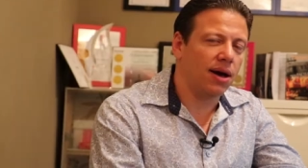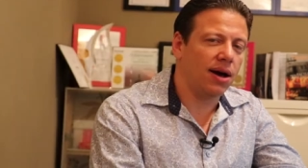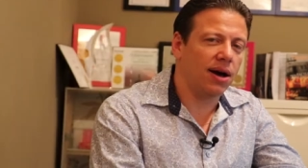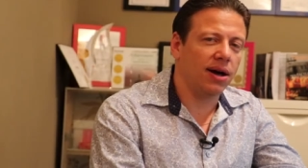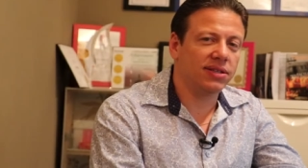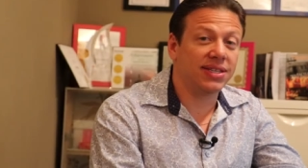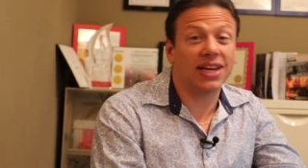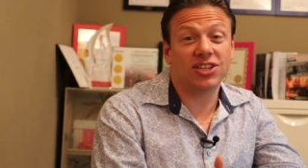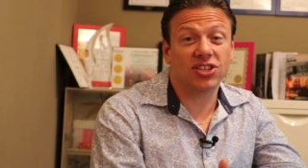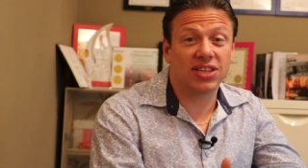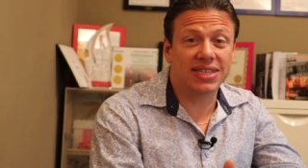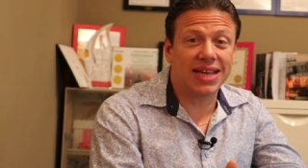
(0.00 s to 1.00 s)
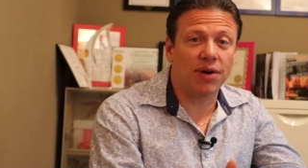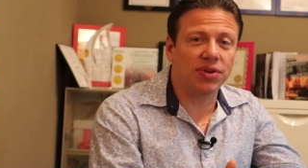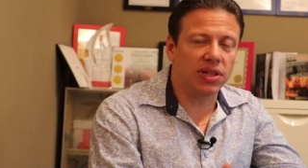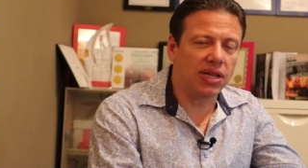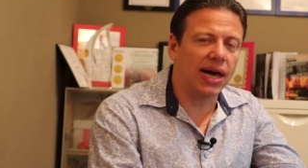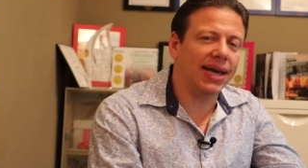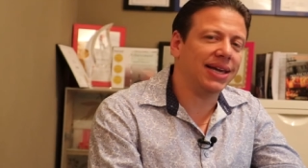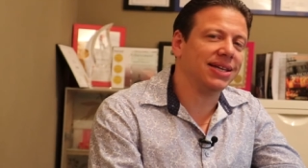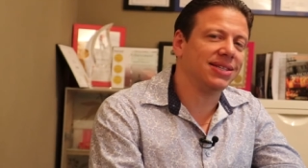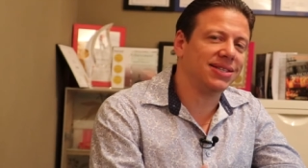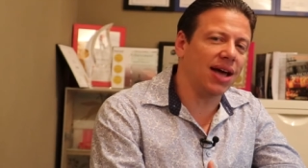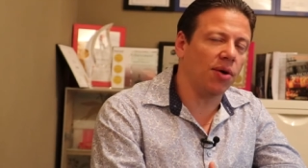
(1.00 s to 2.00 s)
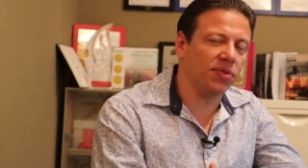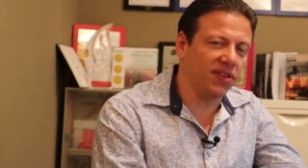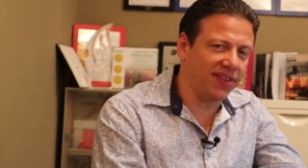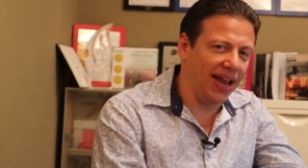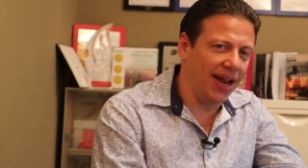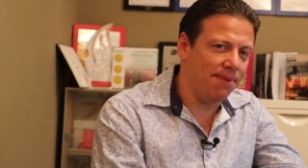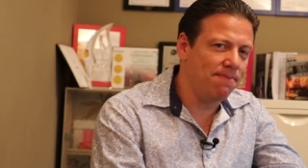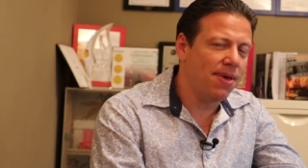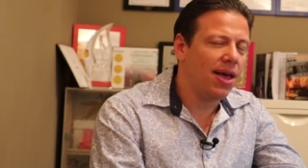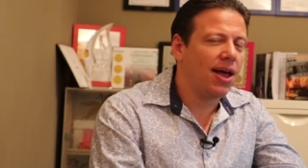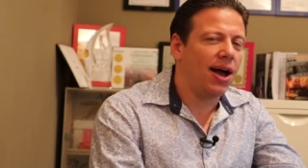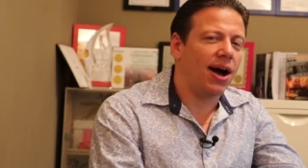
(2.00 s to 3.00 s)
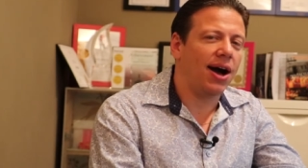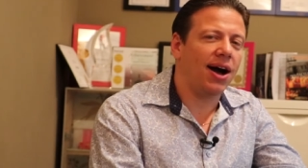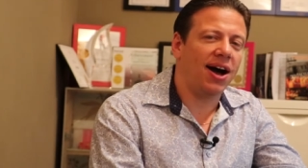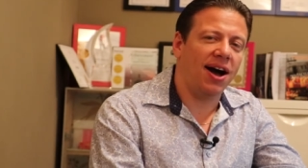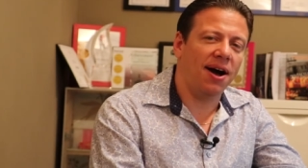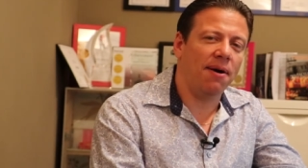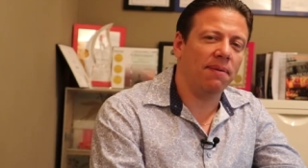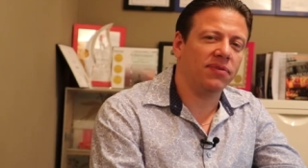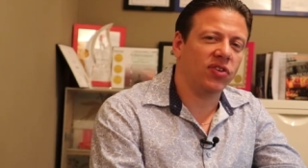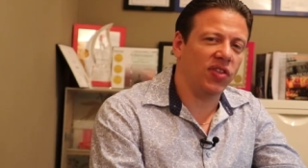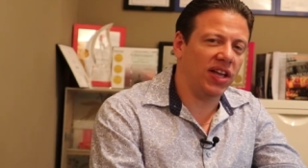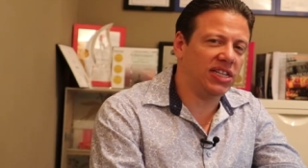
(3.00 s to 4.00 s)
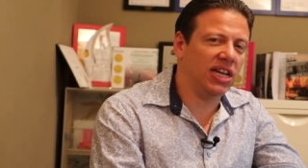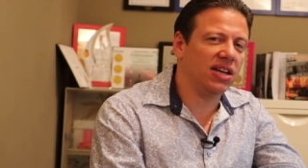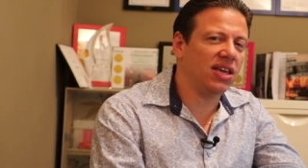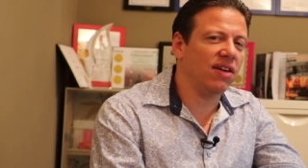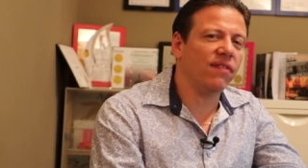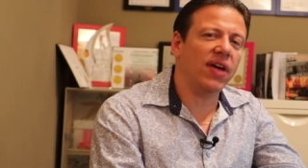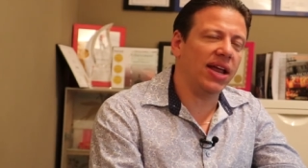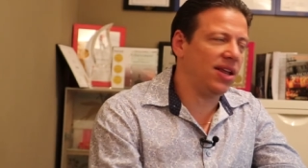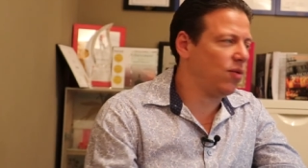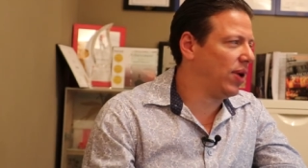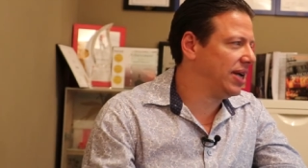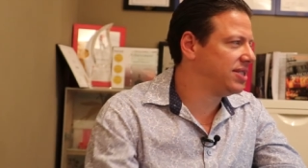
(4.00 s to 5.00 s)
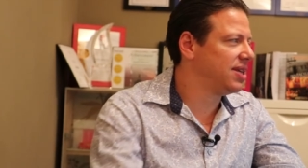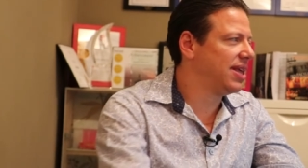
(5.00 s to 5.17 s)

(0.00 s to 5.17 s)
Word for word: Uh, it's not just a sound alike, it sound the same. Uh, so they didn't give any weight to